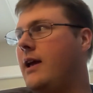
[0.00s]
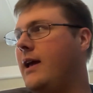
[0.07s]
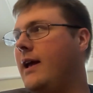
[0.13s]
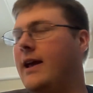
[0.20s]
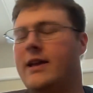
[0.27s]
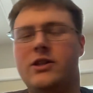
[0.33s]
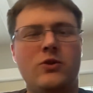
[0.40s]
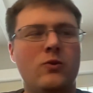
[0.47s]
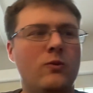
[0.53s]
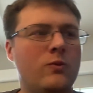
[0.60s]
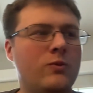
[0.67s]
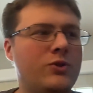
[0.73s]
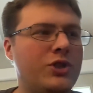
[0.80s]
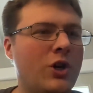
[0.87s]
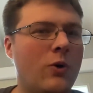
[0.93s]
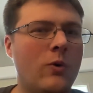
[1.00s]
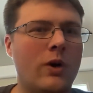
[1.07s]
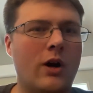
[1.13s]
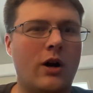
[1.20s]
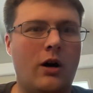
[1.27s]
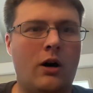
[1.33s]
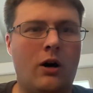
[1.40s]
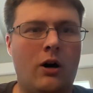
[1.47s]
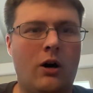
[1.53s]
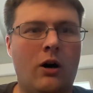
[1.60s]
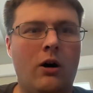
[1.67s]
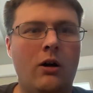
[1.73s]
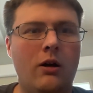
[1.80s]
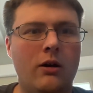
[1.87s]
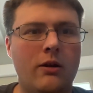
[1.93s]
and you choke
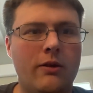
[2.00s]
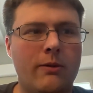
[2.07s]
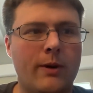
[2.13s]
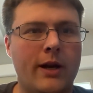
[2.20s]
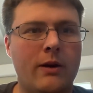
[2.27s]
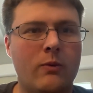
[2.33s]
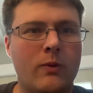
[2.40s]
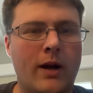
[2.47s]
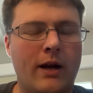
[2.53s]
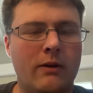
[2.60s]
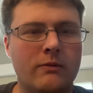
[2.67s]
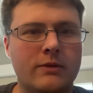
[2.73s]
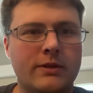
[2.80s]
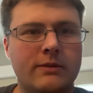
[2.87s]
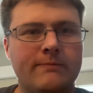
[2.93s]
all three rounds.